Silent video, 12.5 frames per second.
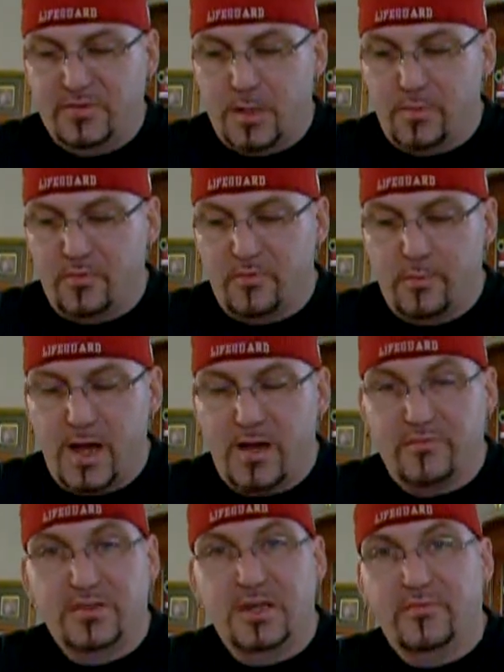Some of them
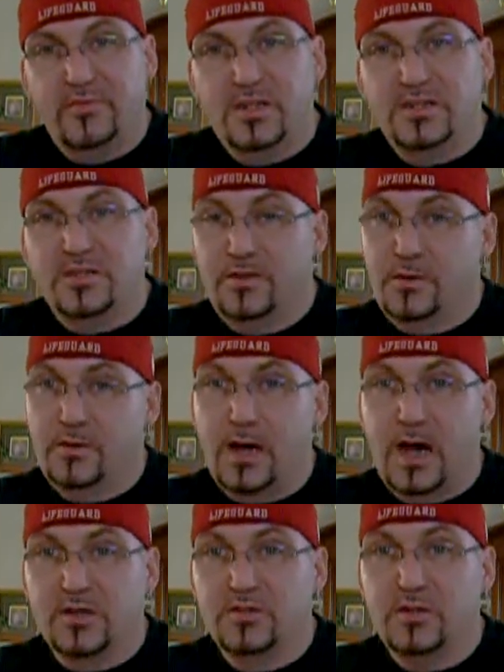have TVs in
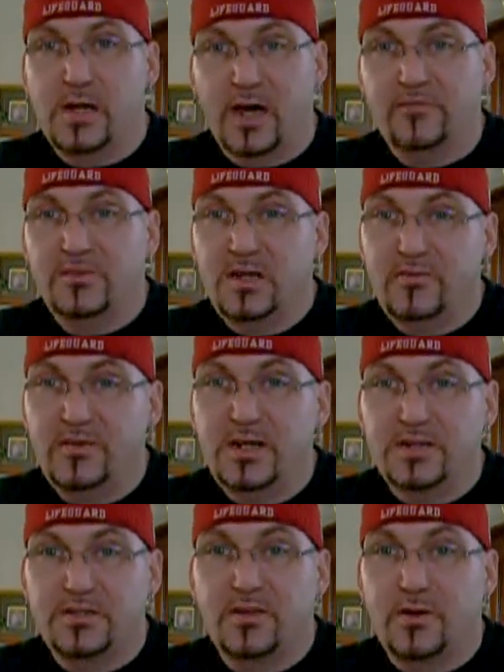actually have
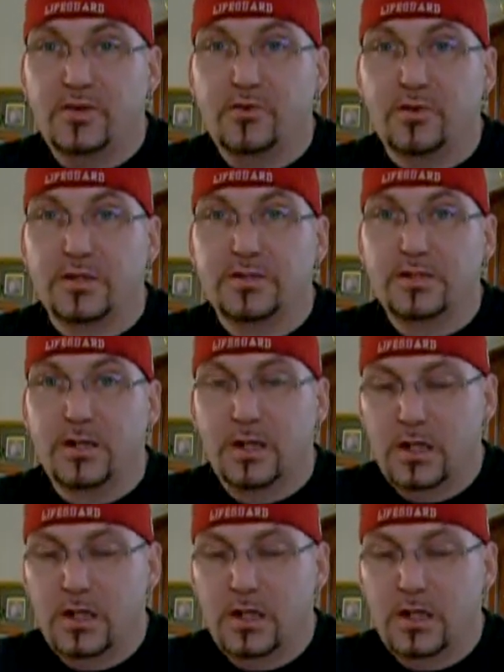TVs in their units.